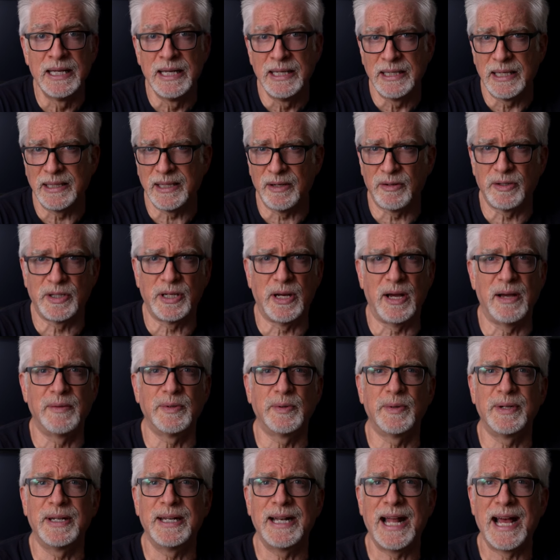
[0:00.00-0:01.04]
that there are times
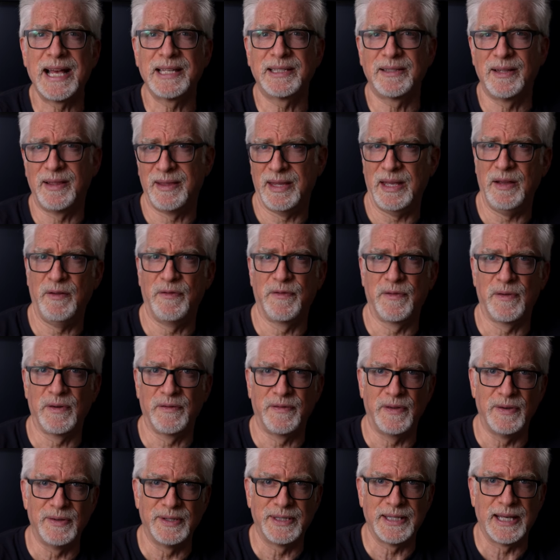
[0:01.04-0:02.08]
when it has to think for a
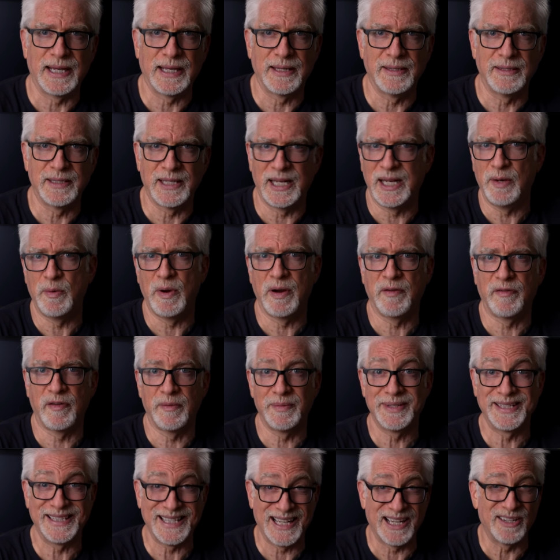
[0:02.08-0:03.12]
few seconds, anywhere from
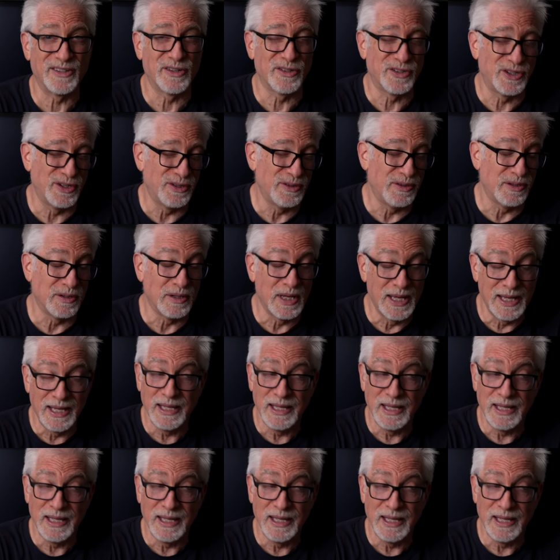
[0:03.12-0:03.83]
a second or two to